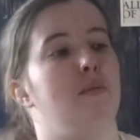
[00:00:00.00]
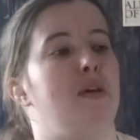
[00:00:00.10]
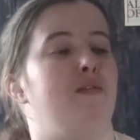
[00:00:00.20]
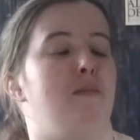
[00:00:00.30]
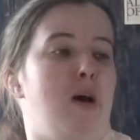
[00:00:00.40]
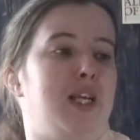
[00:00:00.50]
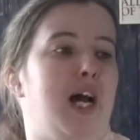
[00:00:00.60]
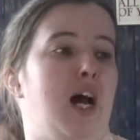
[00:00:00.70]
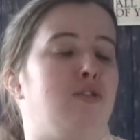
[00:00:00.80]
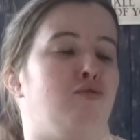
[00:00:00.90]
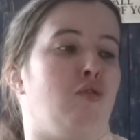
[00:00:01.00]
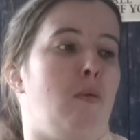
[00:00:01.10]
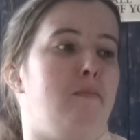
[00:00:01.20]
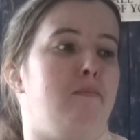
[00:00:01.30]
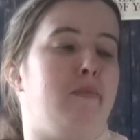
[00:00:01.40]
to be for my dad
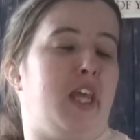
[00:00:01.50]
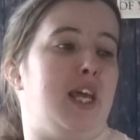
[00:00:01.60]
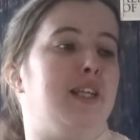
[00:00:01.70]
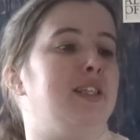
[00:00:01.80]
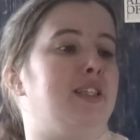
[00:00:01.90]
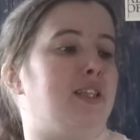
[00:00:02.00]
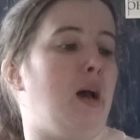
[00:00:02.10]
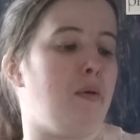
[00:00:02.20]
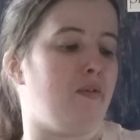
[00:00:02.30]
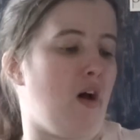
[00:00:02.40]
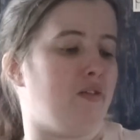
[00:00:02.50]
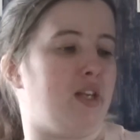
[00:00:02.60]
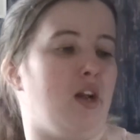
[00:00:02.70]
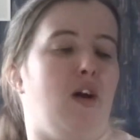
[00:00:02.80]
from the kids. It says Happy Father's Day,